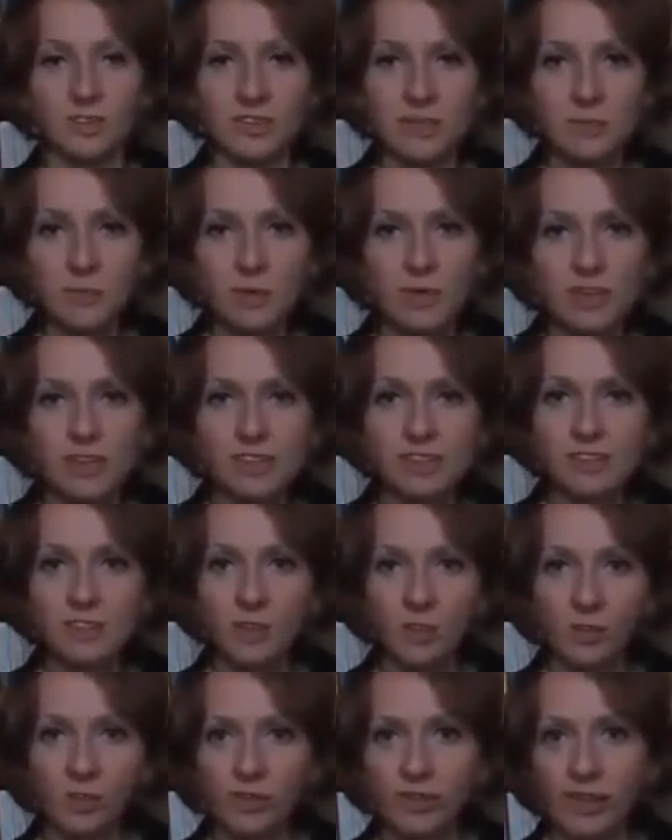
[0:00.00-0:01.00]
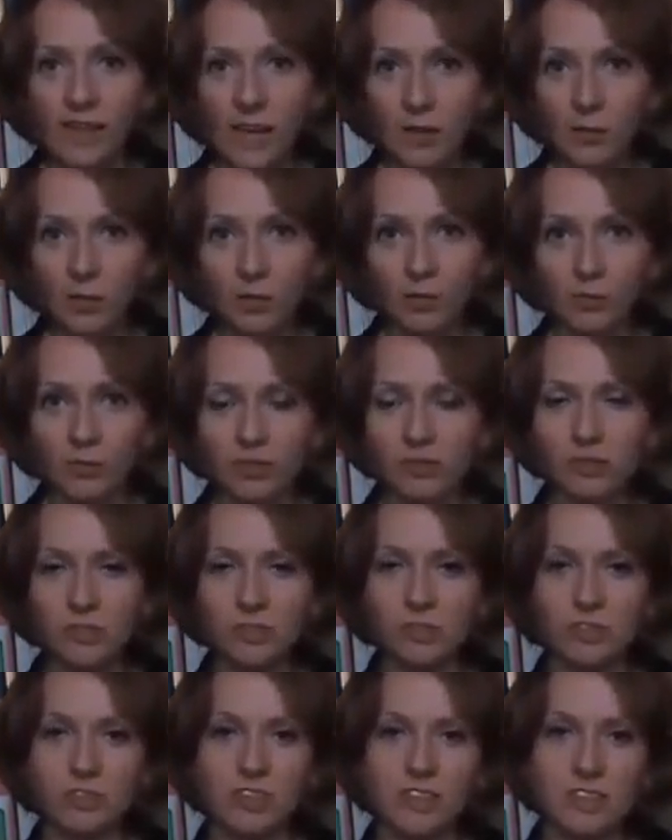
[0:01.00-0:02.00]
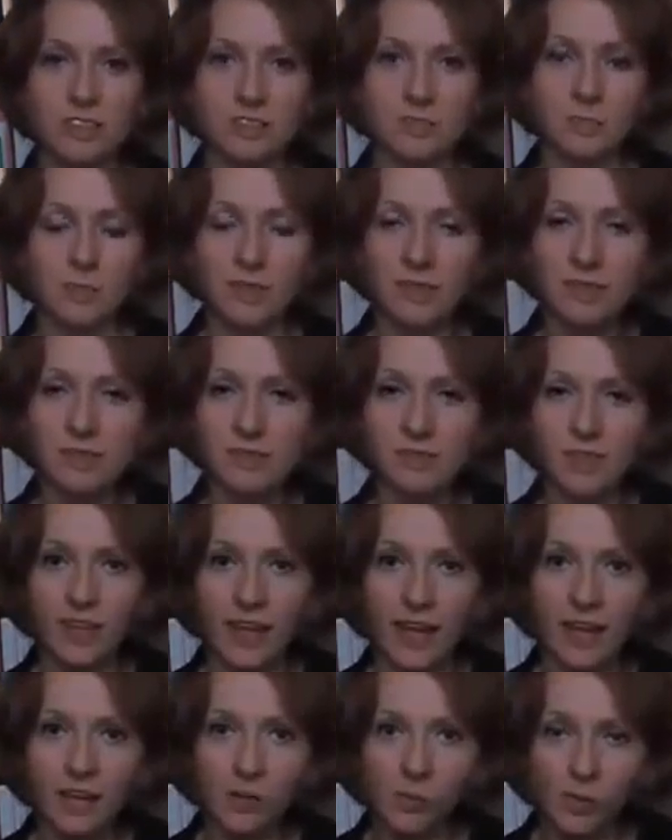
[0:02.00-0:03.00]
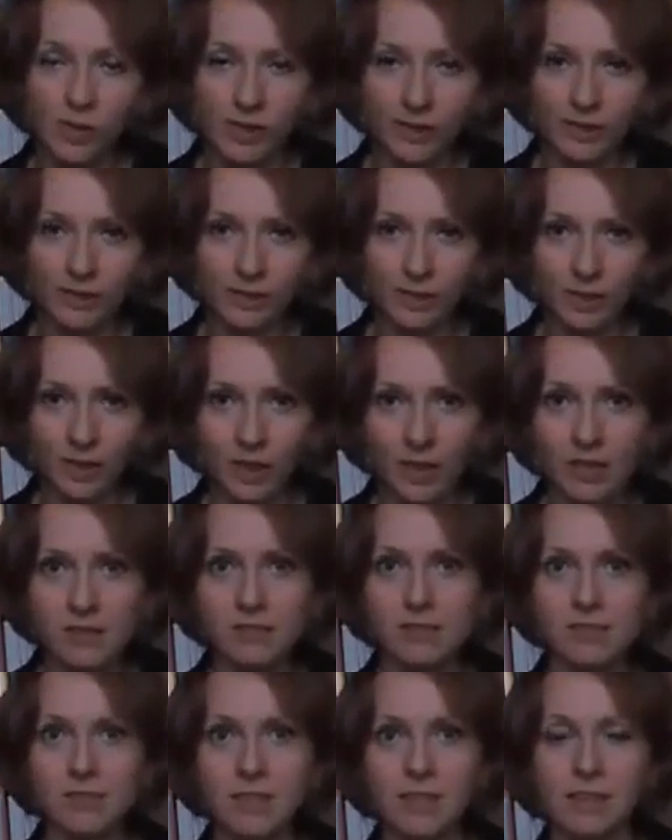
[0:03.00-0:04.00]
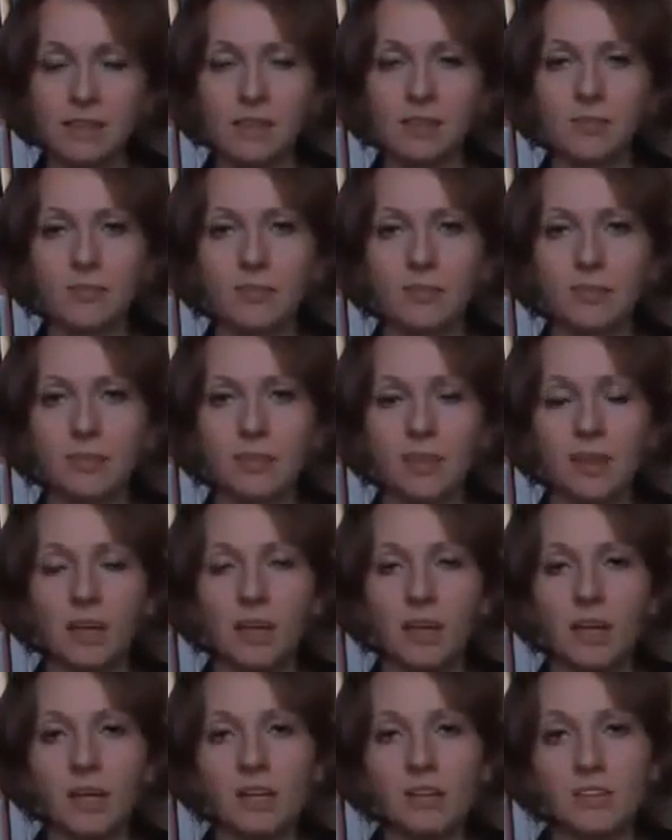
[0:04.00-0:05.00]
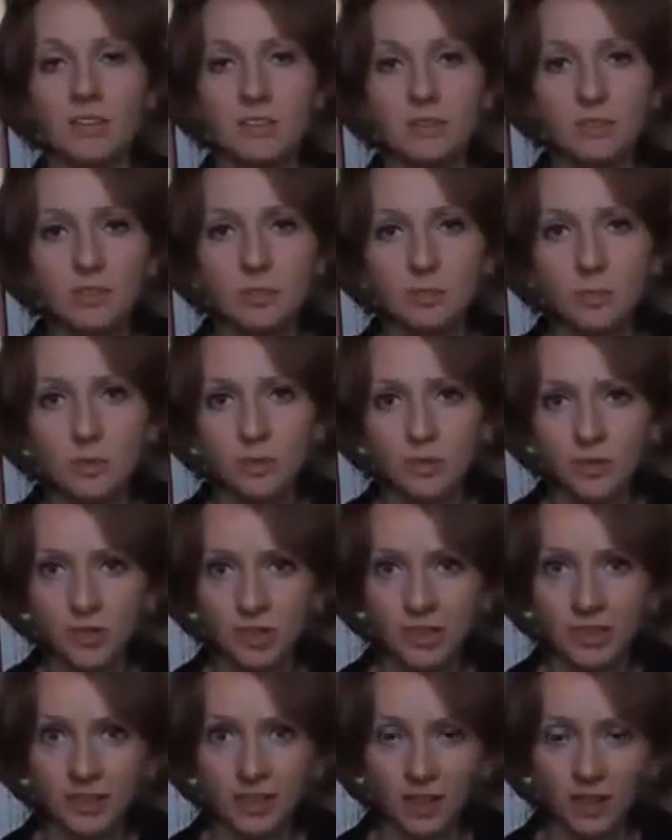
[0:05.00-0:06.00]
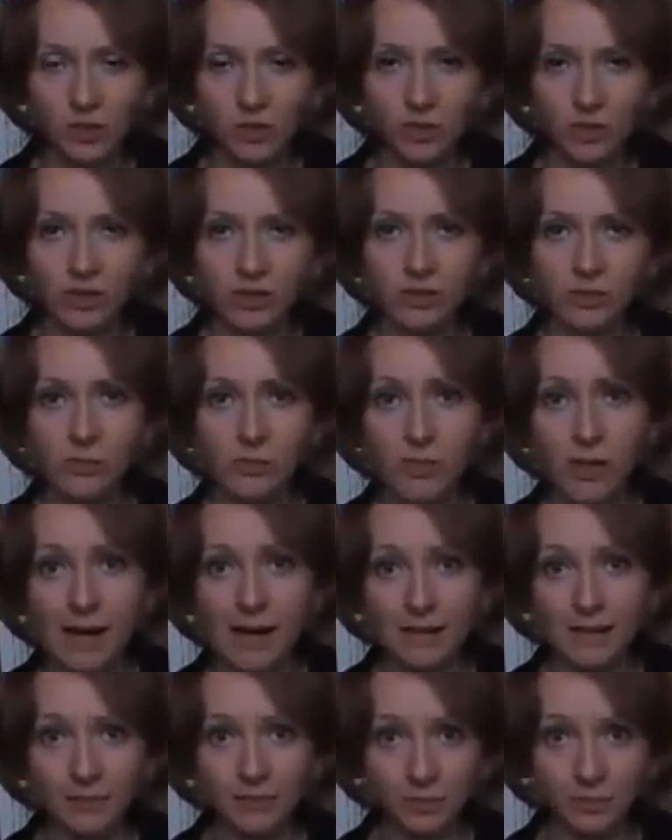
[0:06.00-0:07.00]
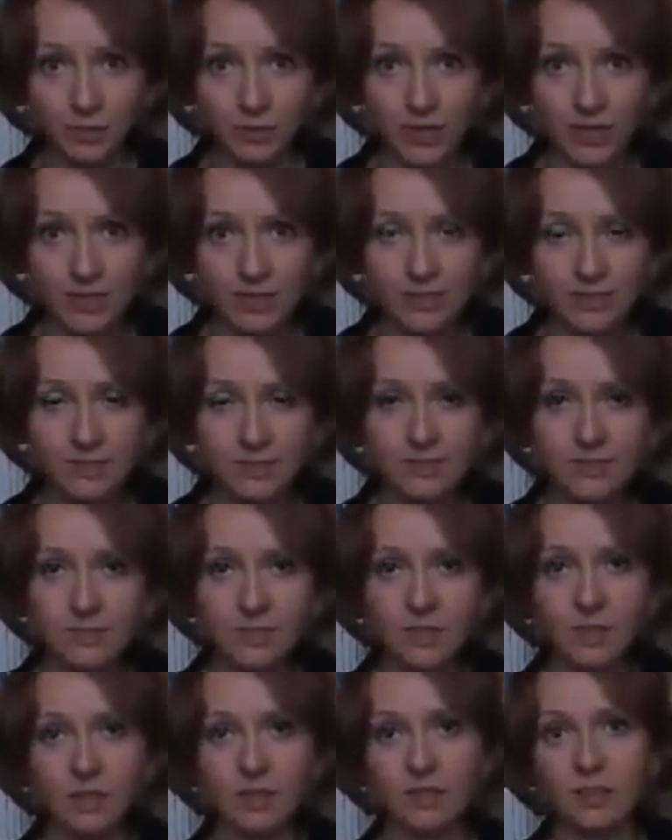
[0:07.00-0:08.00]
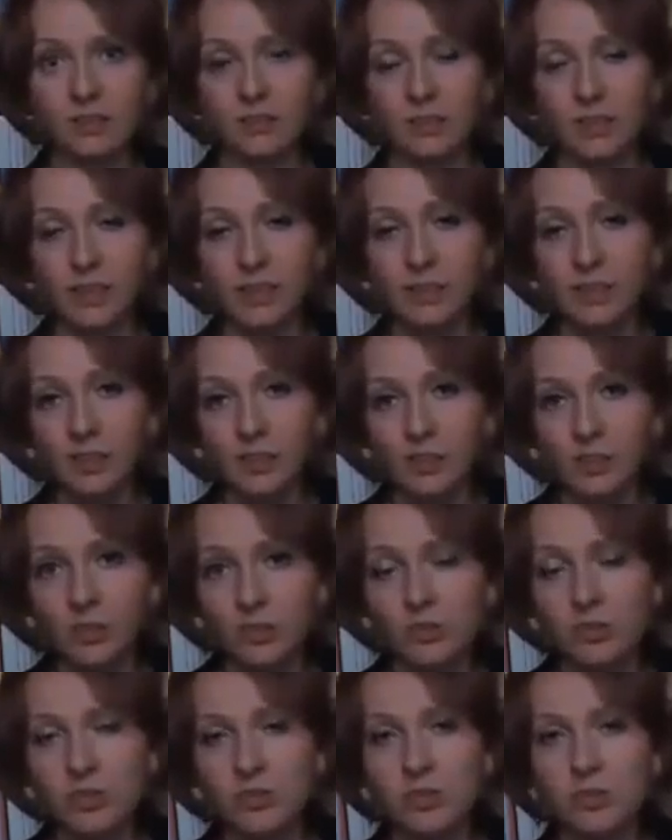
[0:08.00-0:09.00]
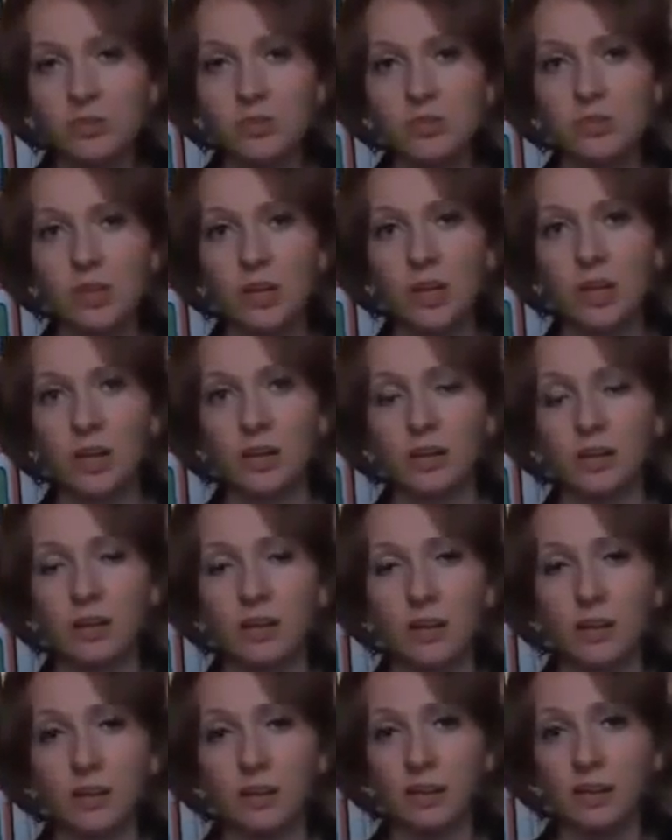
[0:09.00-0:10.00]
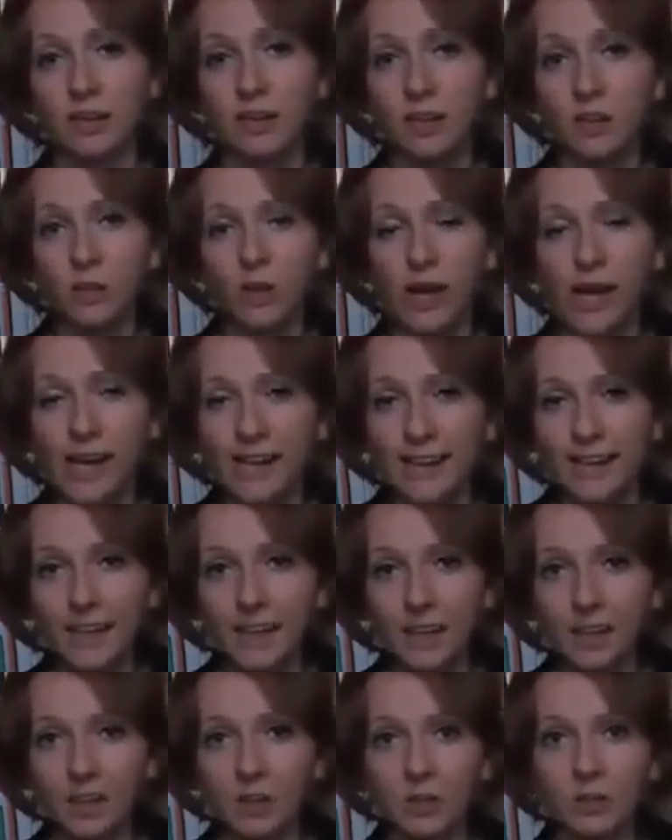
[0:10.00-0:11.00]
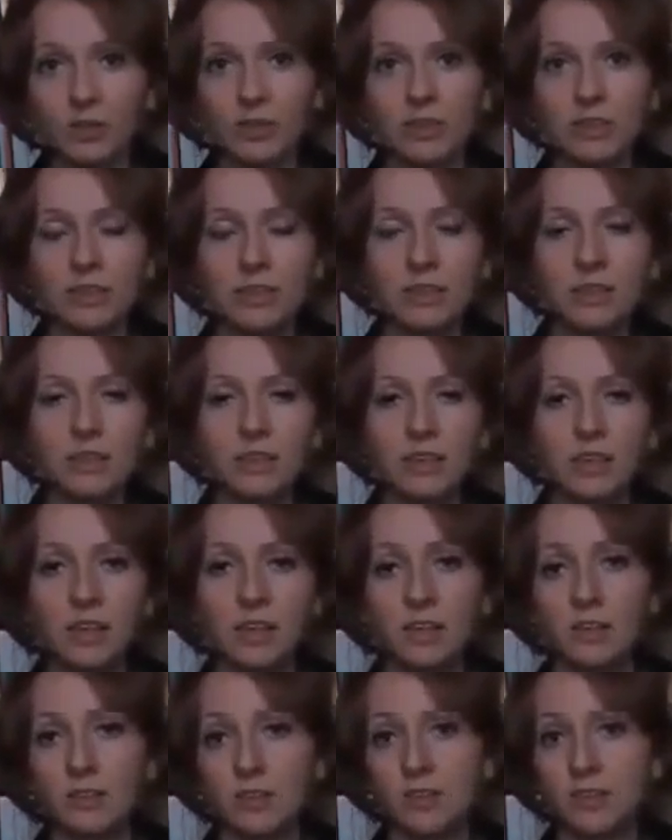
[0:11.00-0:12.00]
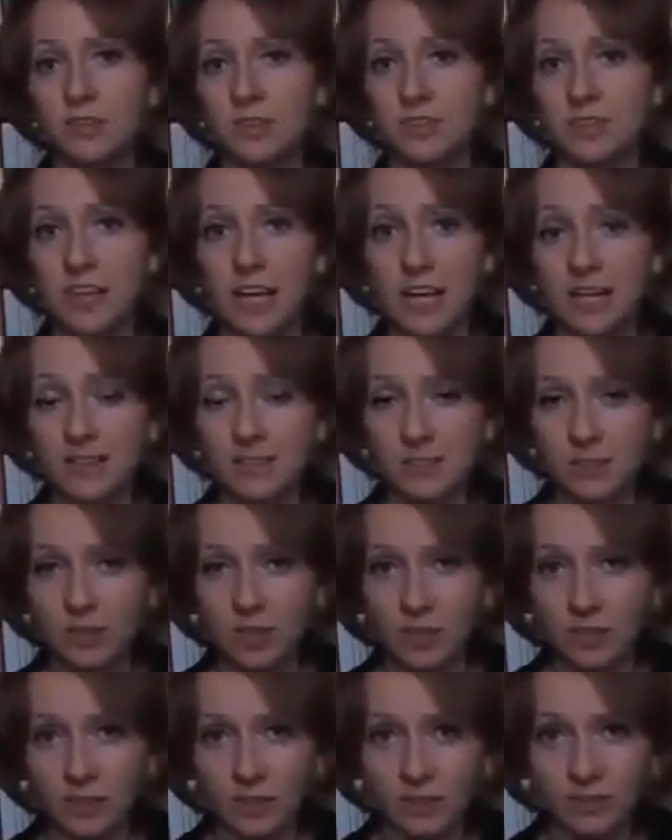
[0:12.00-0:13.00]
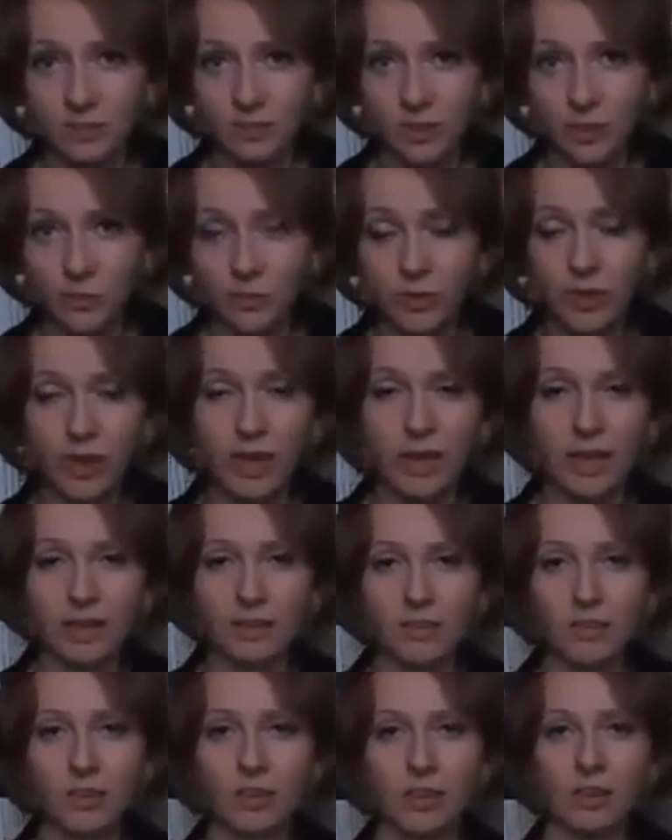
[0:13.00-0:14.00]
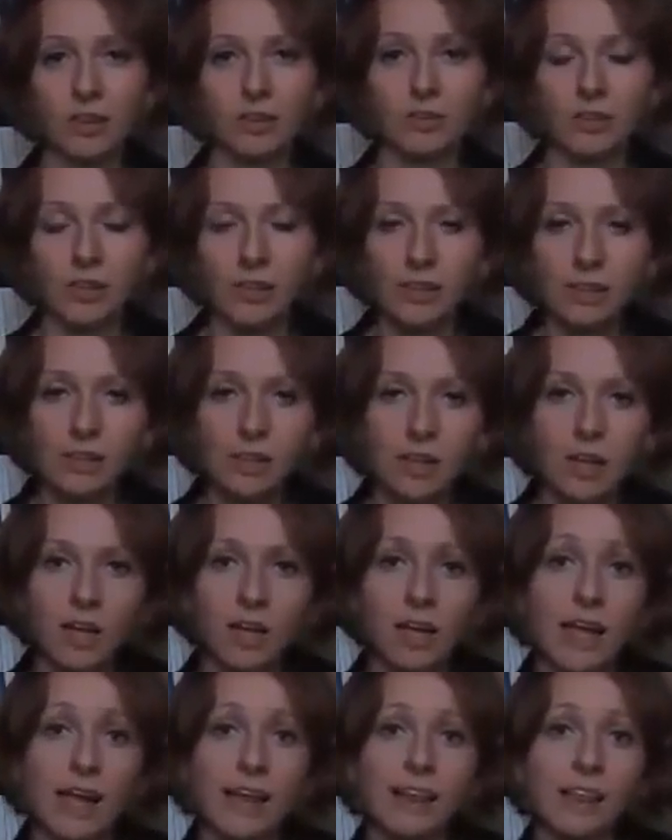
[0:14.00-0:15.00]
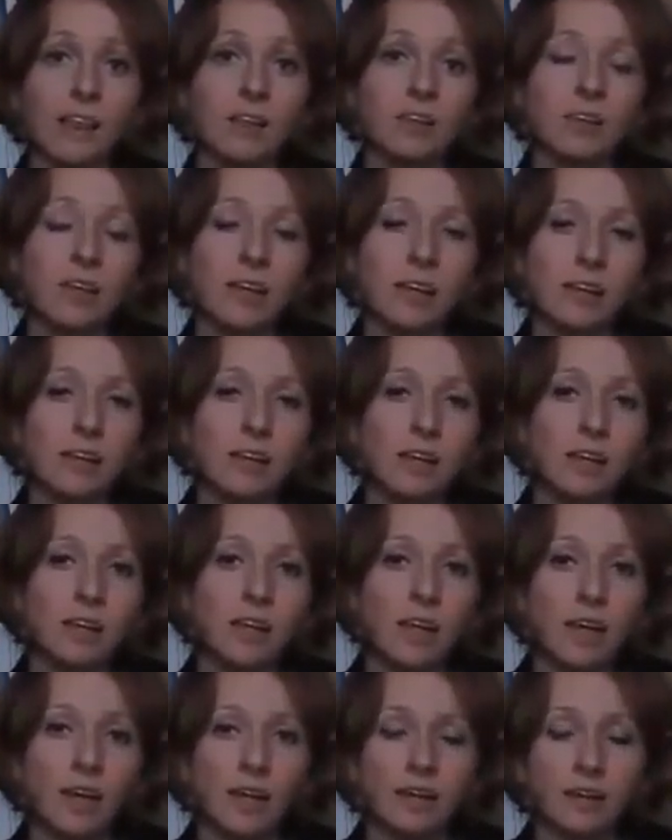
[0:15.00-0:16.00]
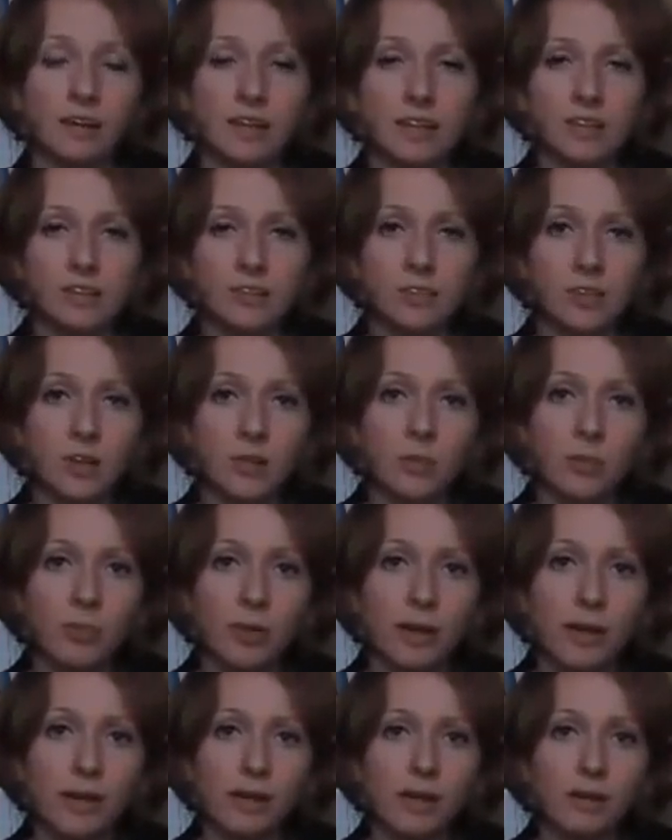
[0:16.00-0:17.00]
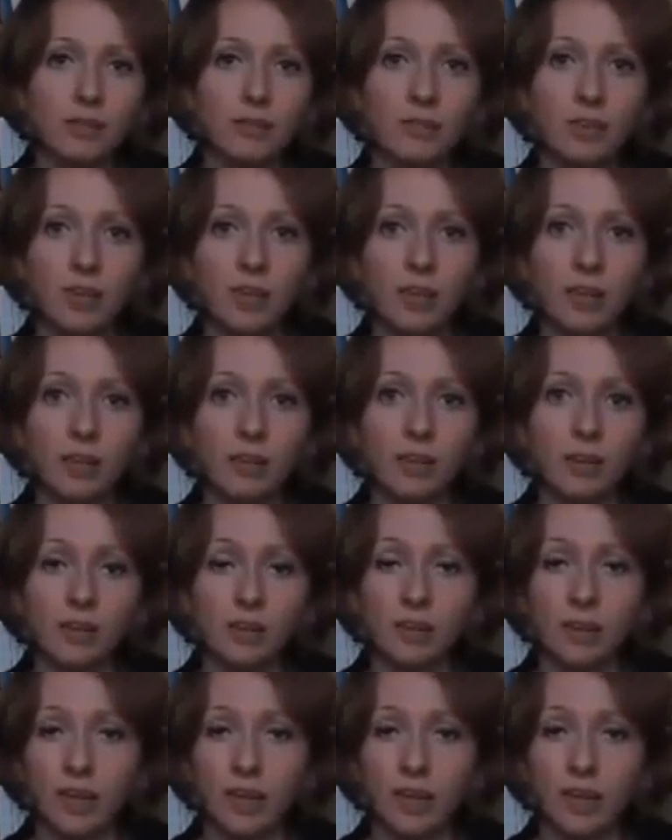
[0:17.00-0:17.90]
summarize all the above mentioned aspects, we elaborated a case study. Through the project called Mar de Funes, we introduce you an eco-ethical hotel which is isolated from the electrical grid and located in a natural park in